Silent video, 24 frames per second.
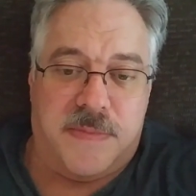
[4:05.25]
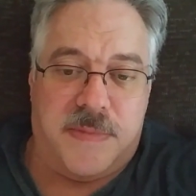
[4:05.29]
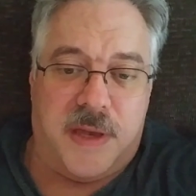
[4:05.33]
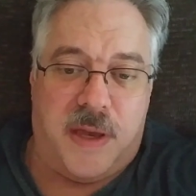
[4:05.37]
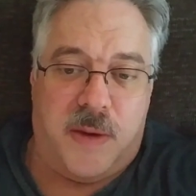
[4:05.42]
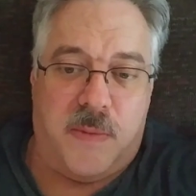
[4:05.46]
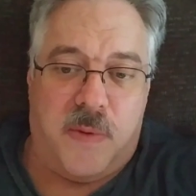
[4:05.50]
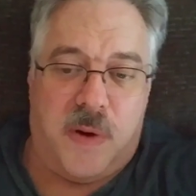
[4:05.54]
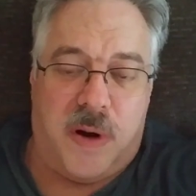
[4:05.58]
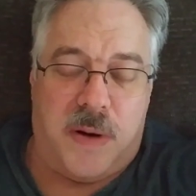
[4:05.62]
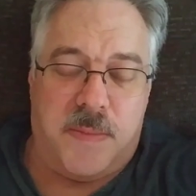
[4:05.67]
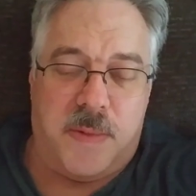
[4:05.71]

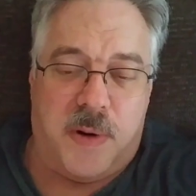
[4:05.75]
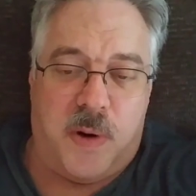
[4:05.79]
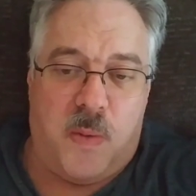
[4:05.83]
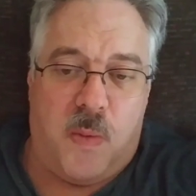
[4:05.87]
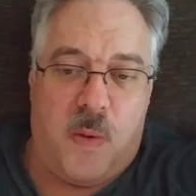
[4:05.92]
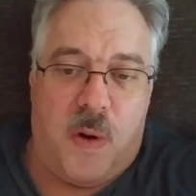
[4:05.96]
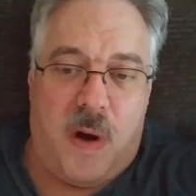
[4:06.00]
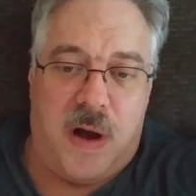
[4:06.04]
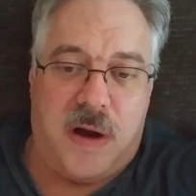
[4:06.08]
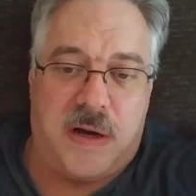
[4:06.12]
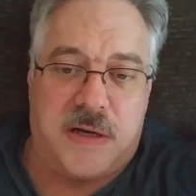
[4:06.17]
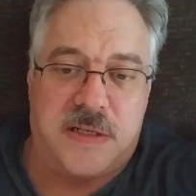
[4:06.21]
he wanted me to
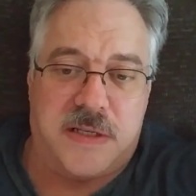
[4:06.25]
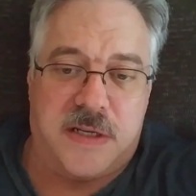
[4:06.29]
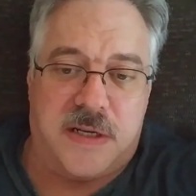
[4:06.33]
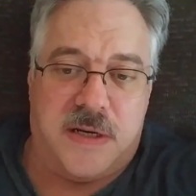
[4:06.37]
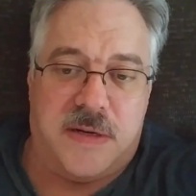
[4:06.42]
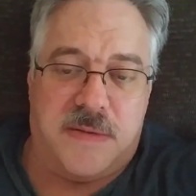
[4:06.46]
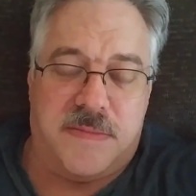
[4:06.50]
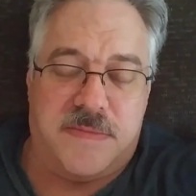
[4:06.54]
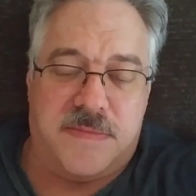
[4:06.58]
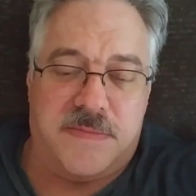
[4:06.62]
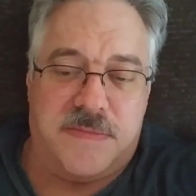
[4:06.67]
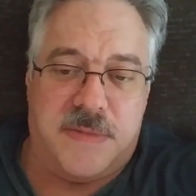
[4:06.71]
walk
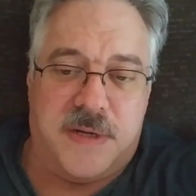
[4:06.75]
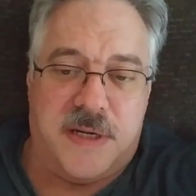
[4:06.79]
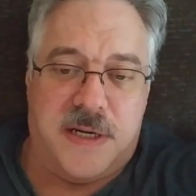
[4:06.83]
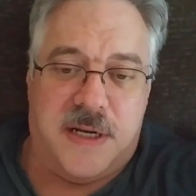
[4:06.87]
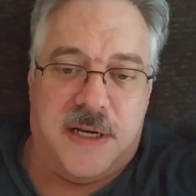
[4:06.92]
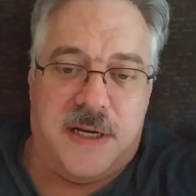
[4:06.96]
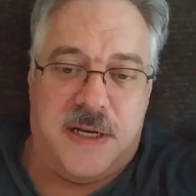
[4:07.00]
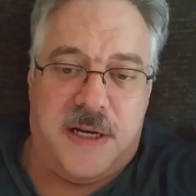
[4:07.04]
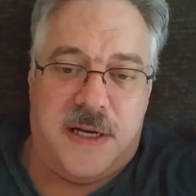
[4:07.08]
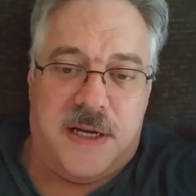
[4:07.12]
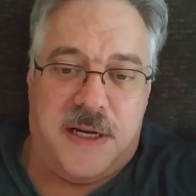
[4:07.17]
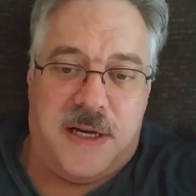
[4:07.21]
some,
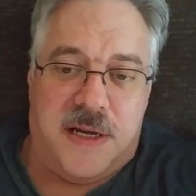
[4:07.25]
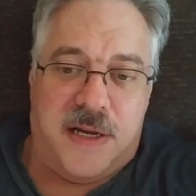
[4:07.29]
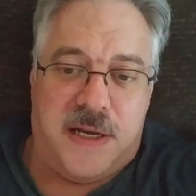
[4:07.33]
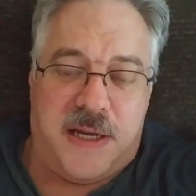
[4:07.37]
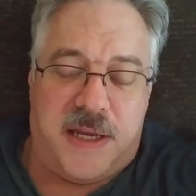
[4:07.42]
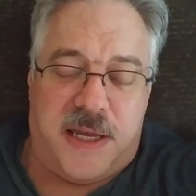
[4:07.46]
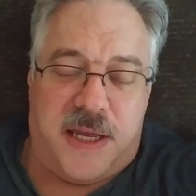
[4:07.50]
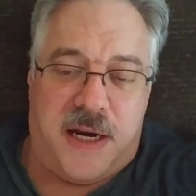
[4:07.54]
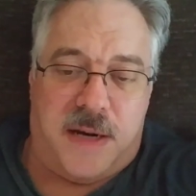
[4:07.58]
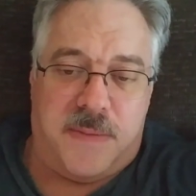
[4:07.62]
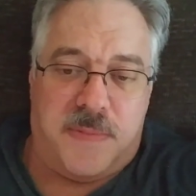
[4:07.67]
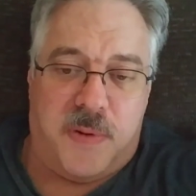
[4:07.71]

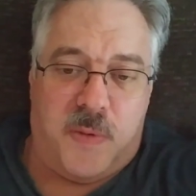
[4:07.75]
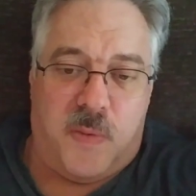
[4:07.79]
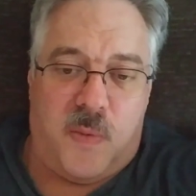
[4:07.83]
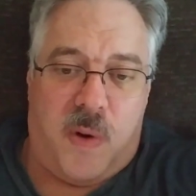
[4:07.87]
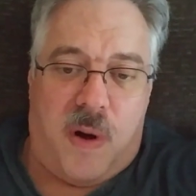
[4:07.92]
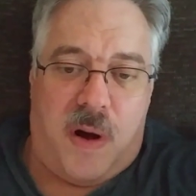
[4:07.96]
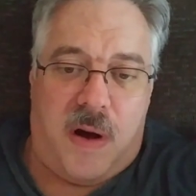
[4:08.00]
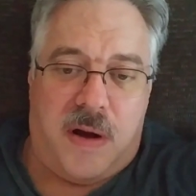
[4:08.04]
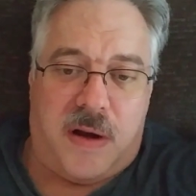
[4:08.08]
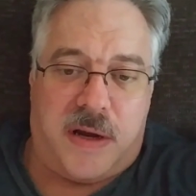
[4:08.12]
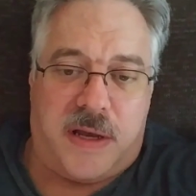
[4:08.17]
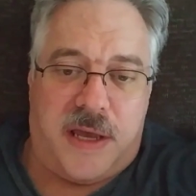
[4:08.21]
get up and
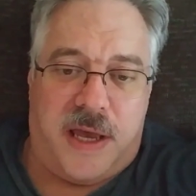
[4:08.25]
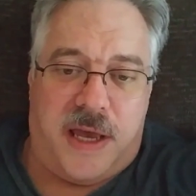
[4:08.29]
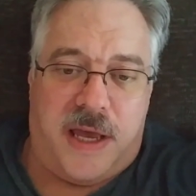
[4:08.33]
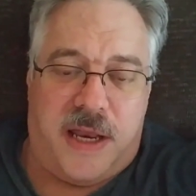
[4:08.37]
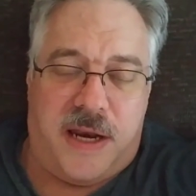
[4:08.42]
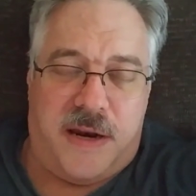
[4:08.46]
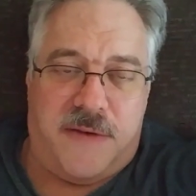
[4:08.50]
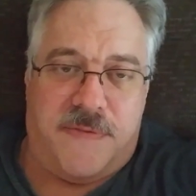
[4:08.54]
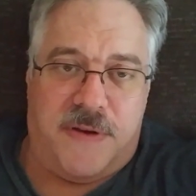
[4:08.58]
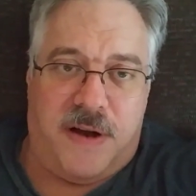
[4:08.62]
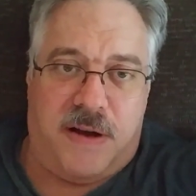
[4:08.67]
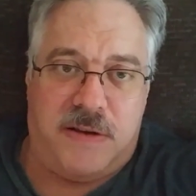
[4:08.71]
walk,
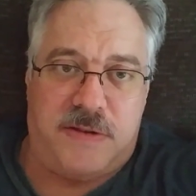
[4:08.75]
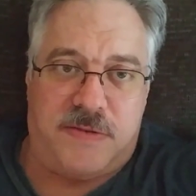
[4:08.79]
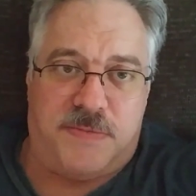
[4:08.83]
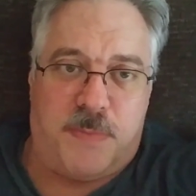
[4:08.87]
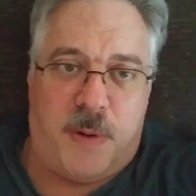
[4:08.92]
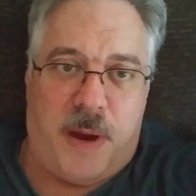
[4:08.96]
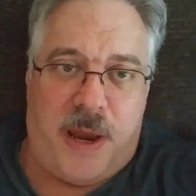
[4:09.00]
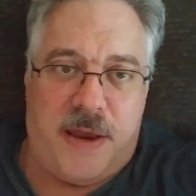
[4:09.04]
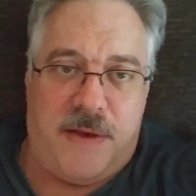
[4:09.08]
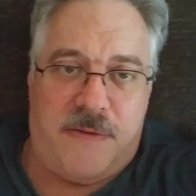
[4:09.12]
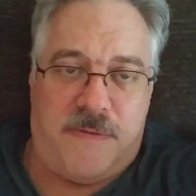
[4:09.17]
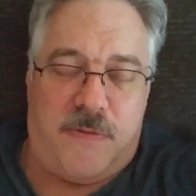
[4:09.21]
and if I was
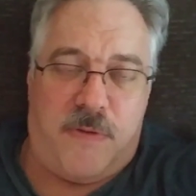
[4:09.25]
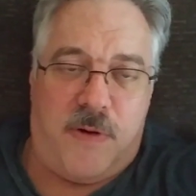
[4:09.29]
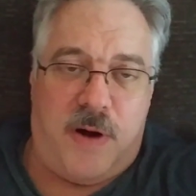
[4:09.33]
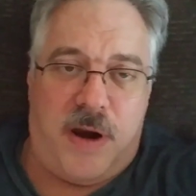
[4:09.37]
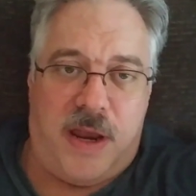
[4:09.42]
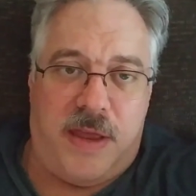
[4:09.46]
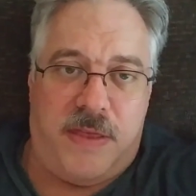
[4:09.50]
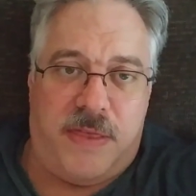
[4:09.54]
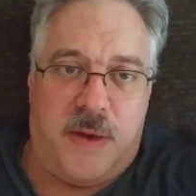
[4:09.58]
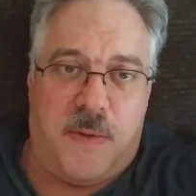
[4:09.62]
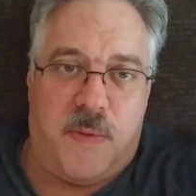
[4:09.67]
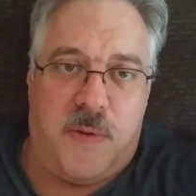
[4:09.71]

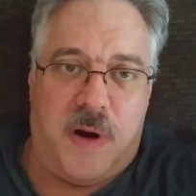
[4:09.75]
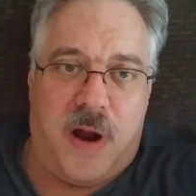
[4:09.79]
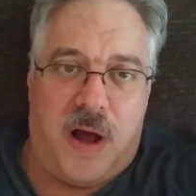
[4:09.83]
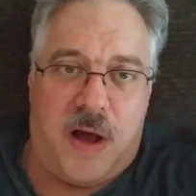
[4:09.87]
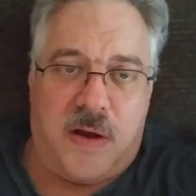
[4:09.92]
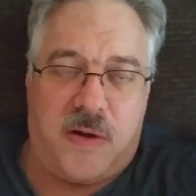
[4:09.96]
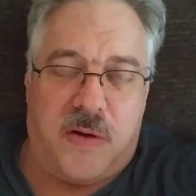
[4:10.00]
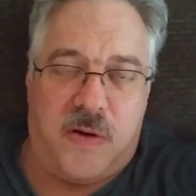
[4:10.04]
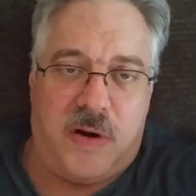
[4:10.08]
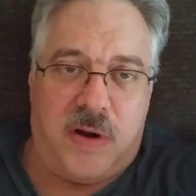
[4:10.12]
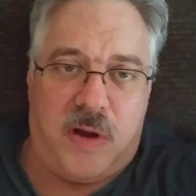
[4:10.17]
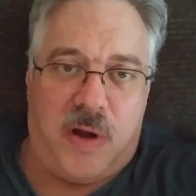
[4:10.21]
pain-free, they were
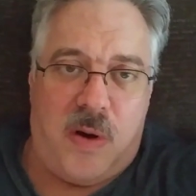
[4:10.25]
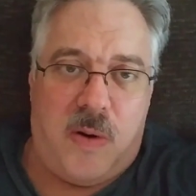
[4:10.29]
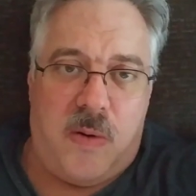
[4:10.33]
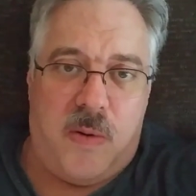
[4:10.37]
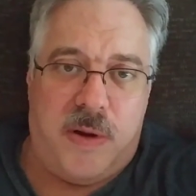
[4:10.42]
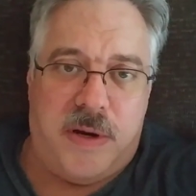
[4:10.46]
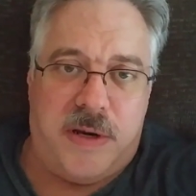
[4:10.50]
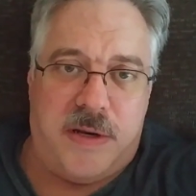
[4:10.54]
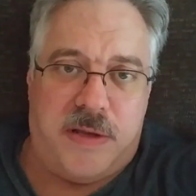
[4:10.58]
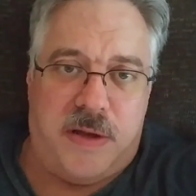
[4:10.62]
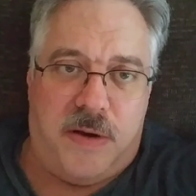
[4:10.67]
not going to go in.